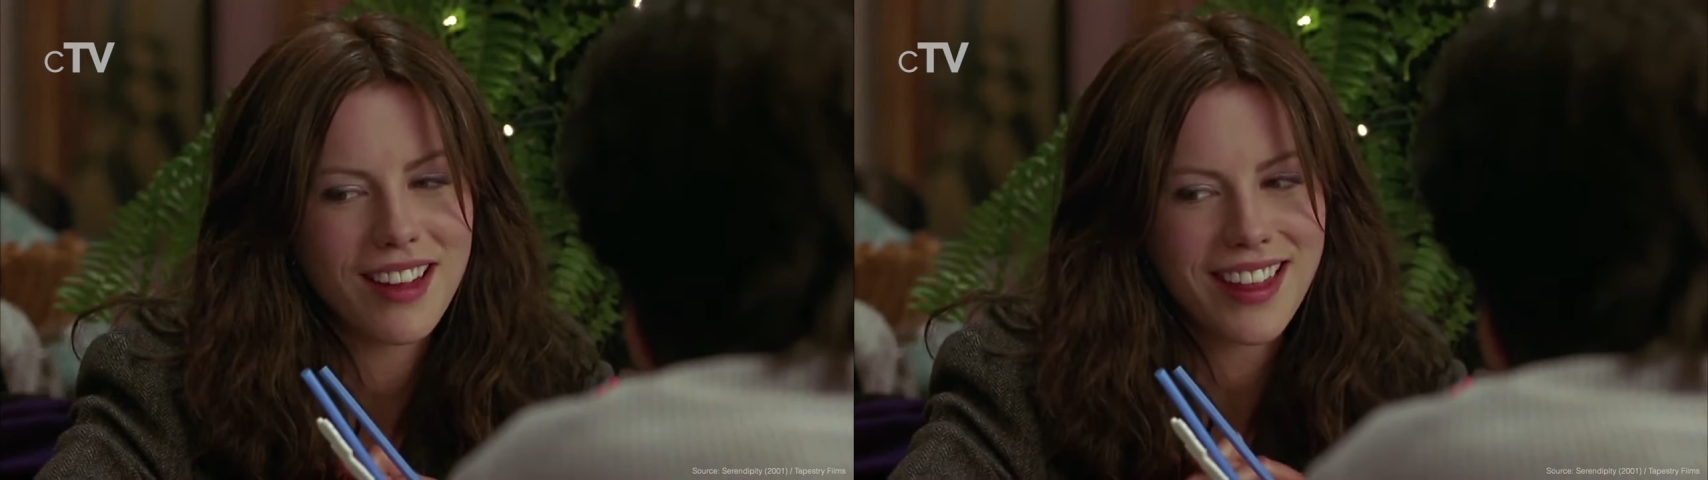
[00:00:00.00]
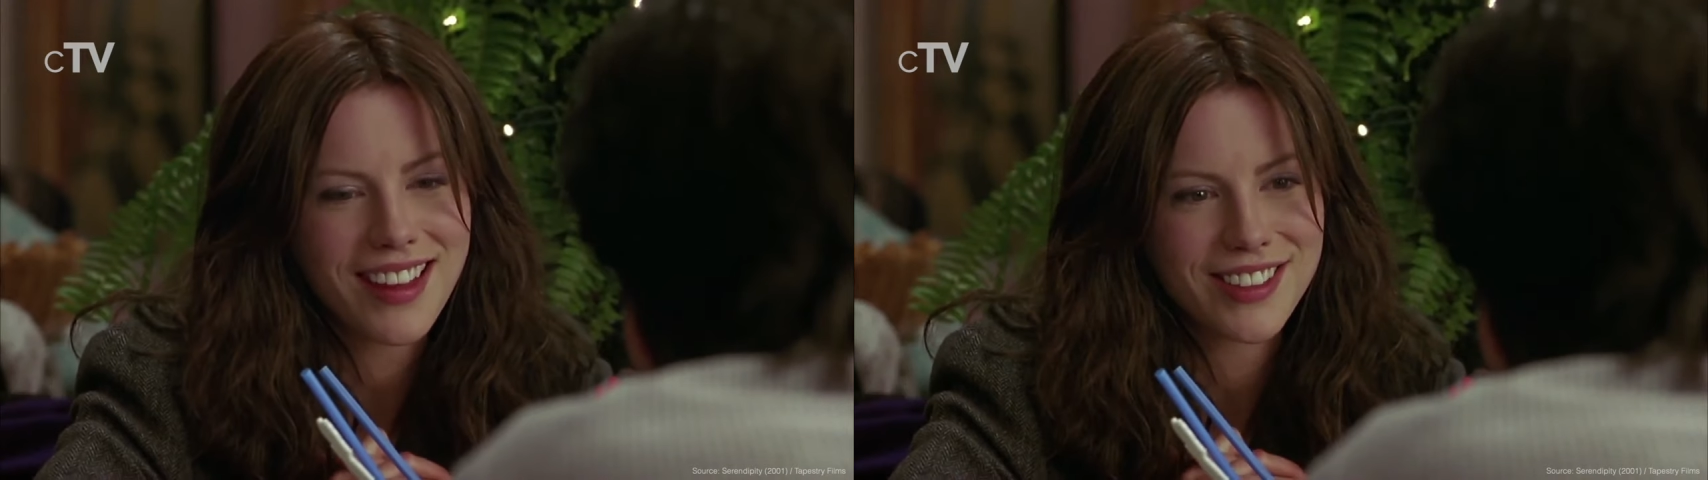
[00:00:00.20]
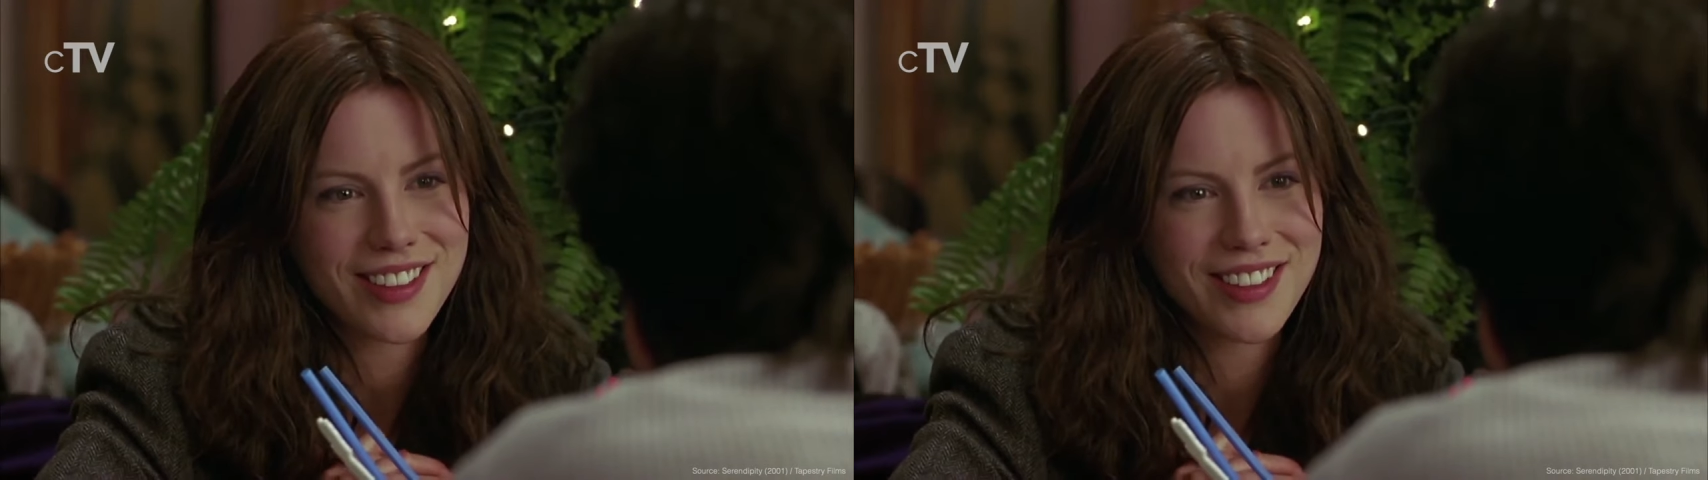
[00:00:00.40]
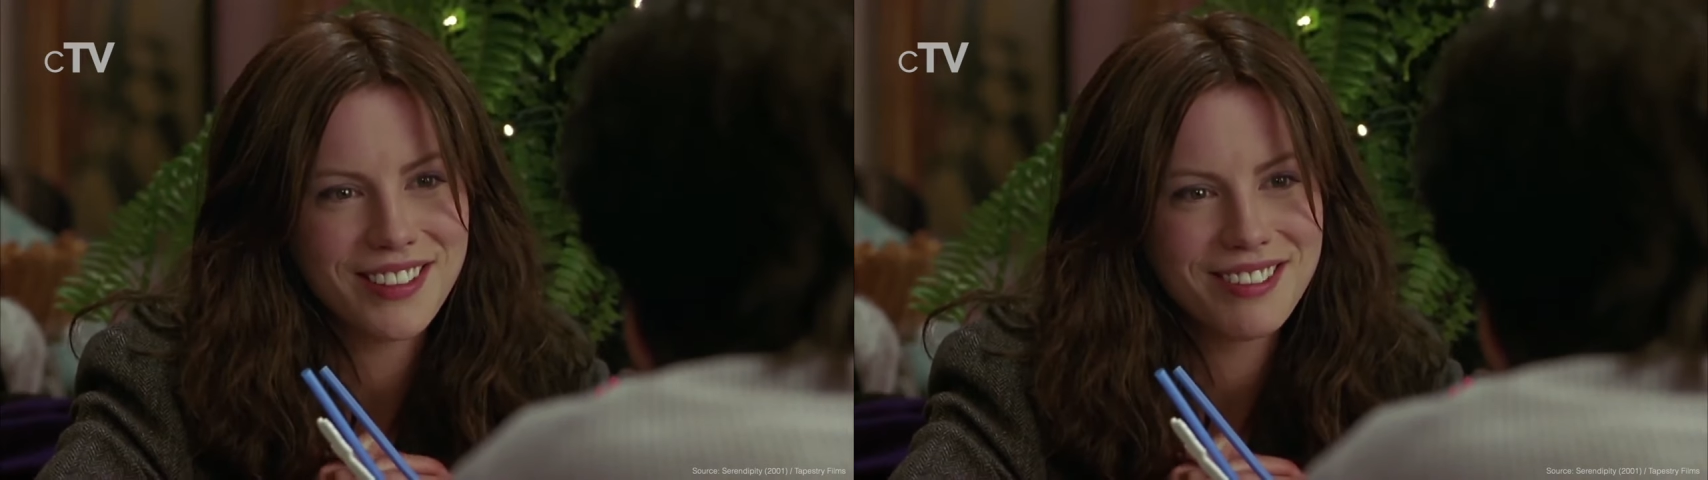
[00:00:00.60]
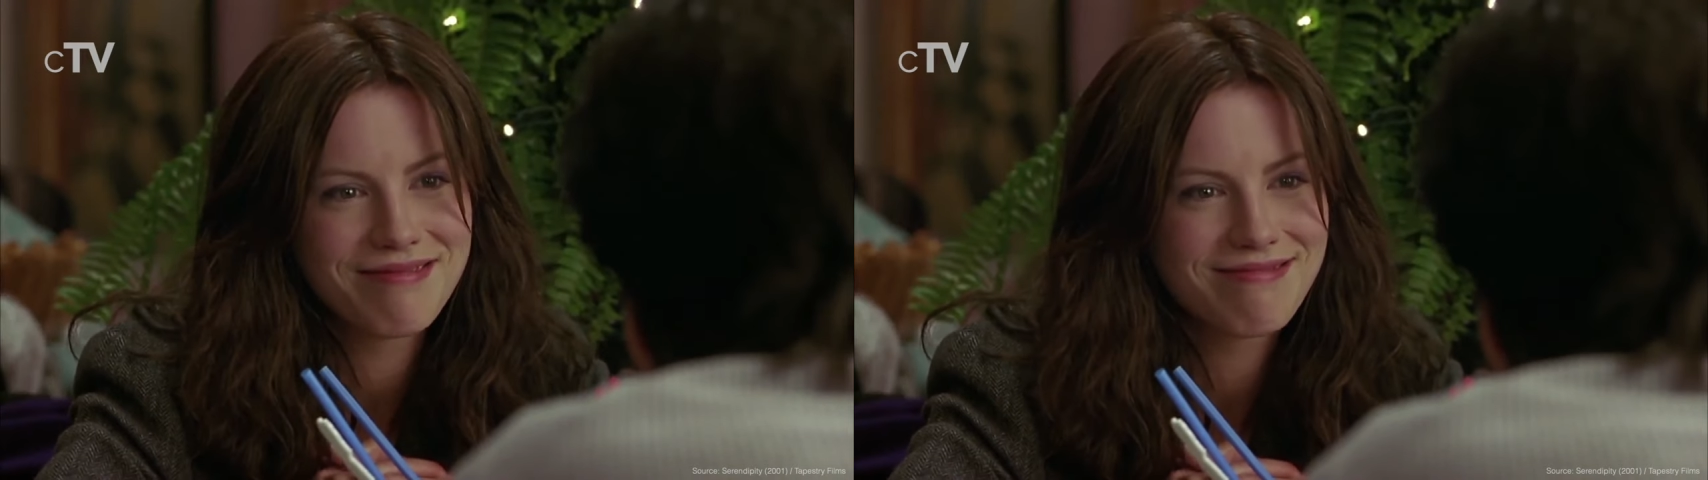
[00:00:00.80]
I think
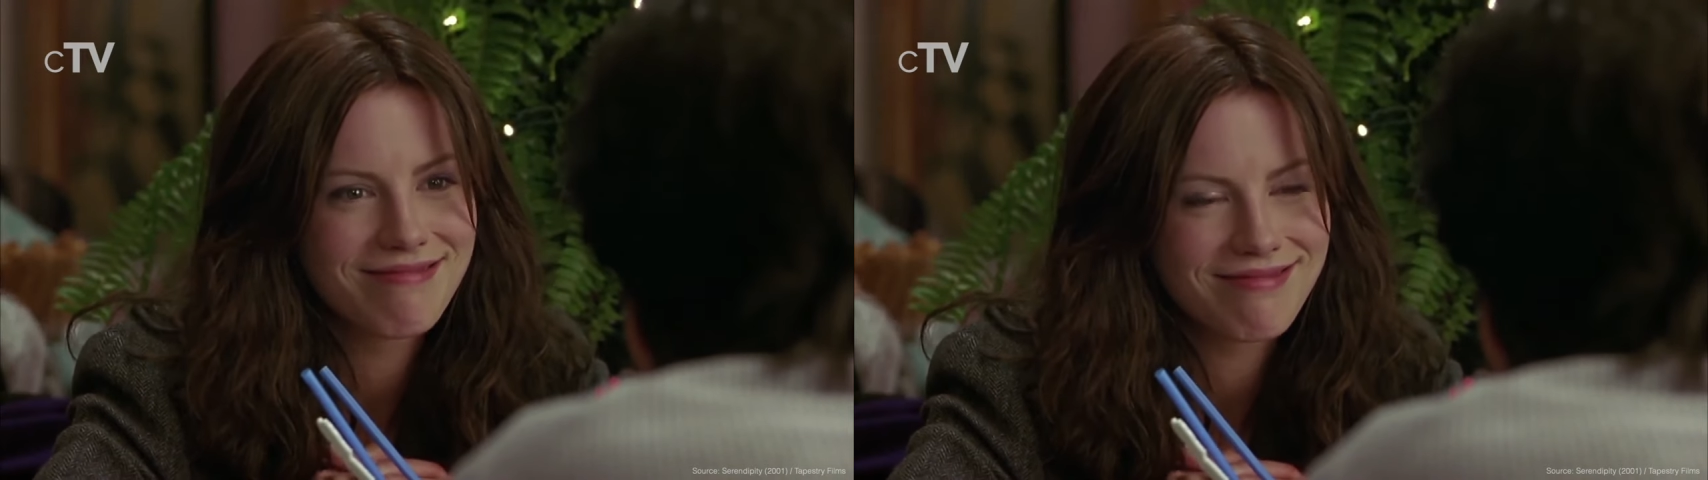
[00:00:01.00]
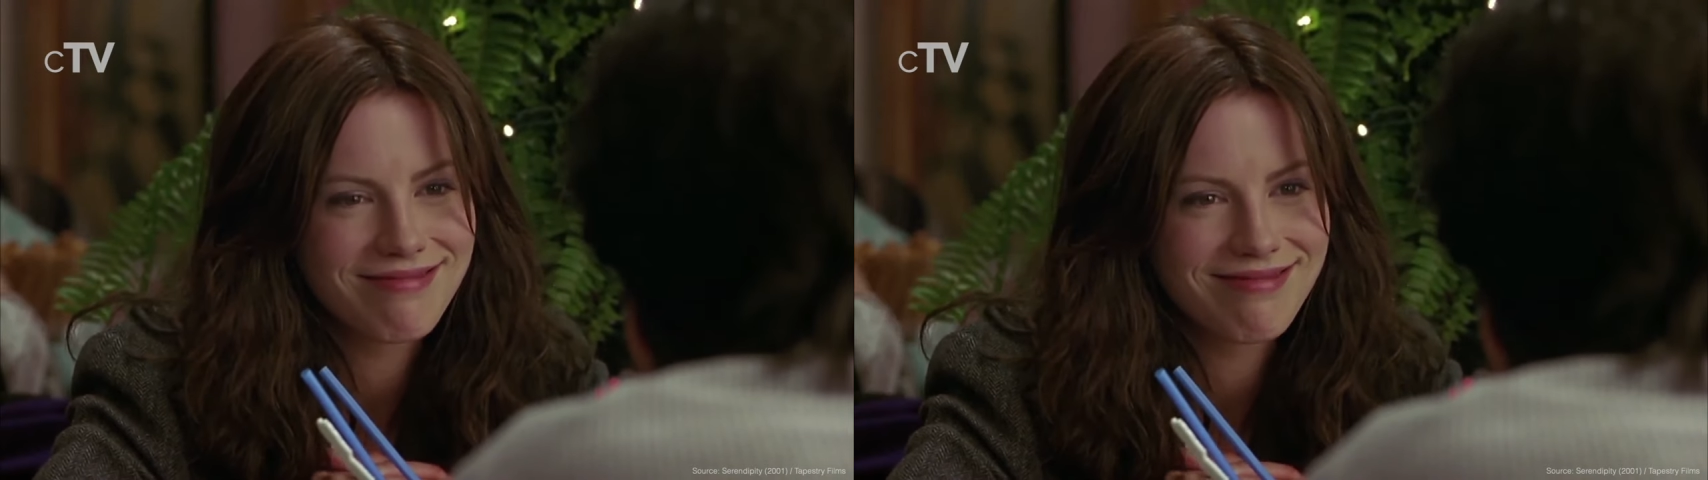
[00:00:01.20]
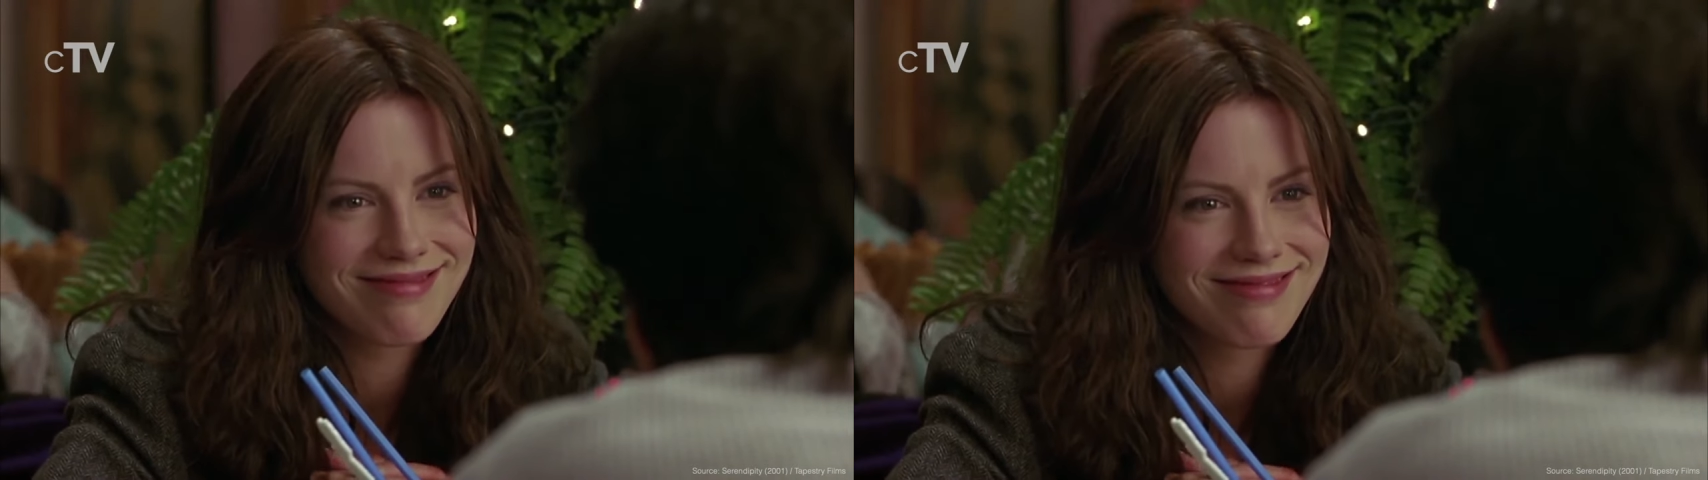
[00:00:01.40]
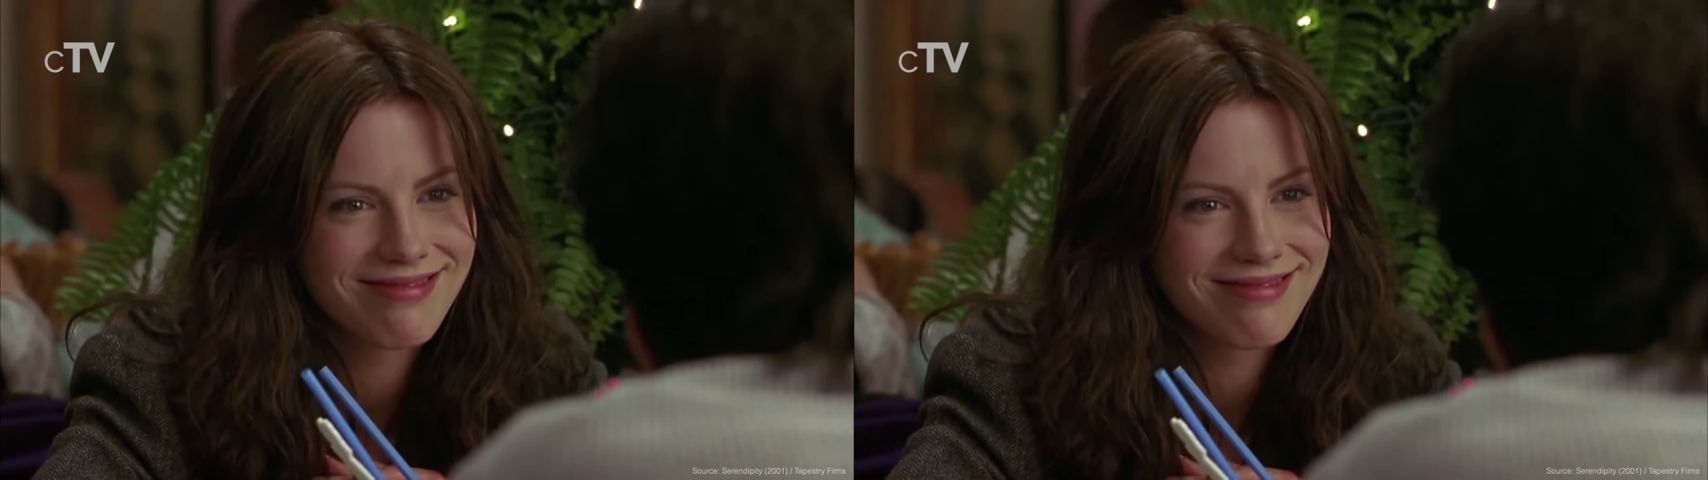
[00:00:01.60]
so. Everything's